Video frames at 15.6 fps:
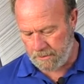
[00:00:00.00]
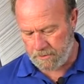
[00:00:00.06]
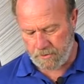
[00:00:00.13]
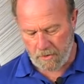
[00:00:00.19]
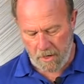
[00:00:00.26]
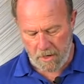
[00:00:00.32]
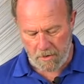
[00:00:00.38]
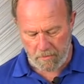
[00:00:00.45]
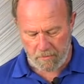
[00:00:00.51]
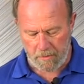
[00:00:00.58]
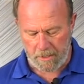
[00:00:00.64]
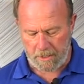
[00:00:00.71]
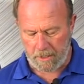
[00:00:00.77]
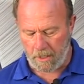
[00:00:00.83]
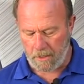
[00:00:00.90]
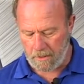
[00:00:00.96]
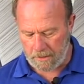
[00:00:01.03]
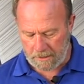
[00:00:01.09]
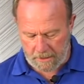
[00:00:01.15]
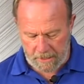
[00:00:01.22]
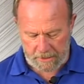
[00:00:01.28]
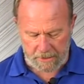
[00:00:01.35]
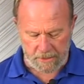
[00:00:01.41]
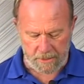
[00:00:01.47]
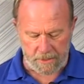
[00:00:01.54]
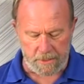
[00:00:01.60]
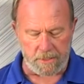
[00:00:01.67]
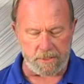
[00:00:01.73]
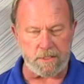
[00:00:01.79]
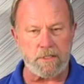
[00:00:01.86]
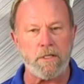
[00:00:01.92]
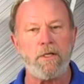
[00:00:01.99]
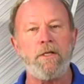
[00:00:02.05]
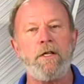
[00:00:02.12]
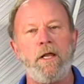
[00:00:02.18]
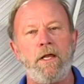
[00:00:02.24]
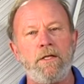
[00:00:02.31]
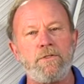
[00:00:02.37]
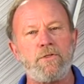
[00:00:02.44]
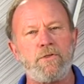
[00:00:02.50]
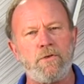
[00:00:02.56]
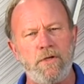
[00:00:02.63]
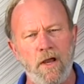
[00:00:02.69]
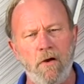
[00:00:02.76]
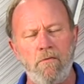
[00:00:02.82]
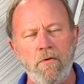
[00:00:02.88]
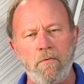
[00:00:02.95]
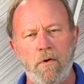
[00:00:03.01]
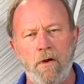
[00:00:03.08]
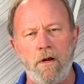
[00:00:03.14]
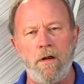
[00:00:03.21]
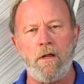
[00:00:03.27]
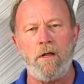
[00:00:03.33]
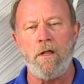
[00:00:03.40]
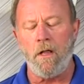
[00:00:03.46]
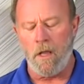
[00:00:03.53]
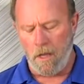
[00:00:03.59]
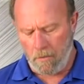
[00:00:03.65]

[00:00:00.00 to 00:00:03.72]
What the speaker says: drum and all the clutches, and so now we want to,